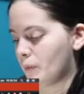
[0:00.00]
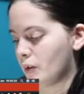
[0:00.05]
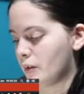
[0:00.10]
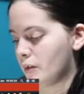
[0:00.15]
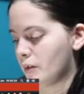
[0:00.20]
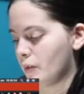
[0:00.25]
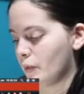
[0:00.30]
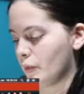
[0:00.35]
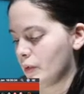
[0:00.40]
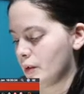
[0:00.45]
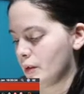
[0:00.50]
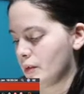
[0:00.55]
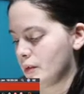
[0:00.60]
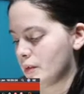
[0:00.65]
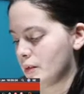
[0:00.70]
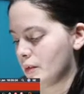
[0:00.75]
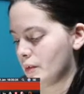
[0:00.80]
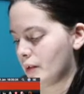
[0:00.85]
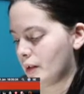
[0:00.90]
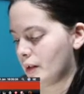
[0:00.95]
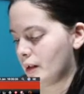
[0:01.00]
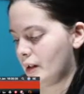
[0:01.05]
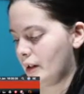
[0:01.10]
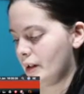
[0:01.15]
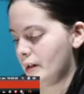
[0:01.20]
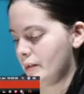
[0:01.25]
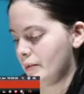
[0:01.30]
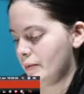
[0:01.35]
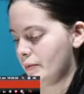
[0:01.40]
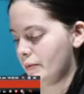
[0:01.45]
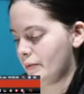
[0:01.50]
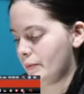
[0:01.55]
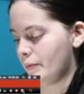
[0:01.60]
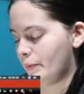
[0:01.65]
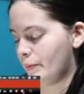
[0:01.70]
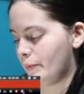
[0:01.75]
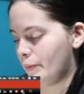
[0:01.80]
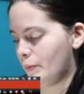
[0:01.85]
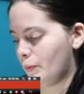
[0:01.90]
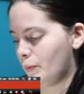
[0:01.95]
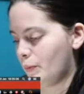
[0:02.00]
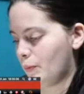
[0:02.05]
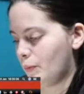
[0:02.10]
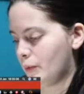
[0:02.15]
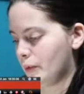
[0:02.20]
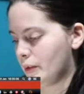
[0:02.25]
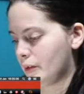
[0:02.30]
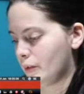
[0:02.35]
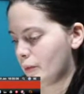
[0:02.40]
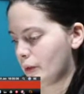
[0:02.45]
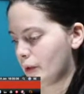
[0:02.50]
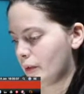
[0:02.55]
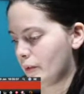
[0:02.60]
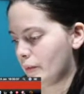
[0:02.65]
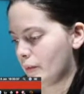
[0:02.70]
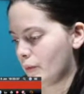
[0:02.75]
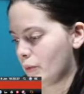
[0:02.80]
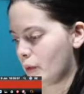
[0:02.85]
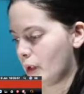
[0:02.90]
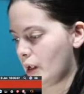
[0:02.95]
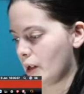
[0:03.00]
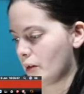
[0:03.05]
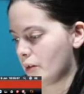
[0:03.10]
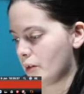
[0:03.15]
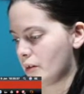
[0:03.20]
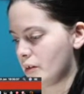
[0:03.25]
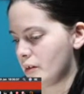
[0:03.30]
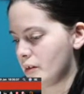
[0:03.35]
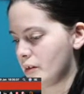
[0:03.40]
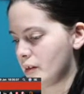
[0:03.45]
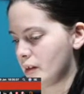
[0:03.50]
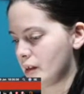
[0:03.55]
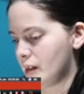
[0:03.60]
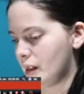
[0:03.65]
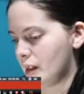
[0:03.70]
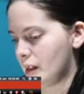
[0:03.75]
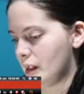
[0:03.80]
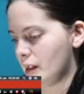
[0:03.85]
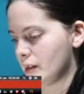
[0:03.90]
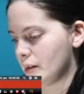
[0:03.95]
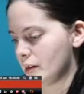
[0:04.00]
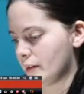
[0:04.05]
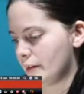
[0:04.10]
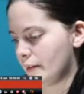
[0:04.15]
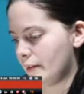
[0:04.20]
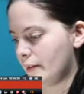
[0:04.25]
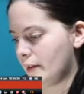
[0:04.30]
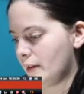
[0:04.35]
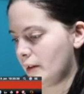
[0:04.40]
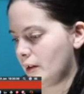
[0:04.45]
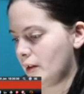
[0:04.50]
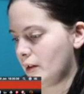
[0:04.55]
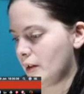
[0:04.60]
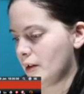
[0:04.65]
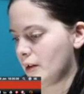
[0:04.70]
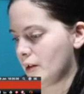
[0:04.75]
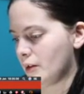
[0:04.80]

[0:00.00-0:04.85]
So it's kind of between the records and the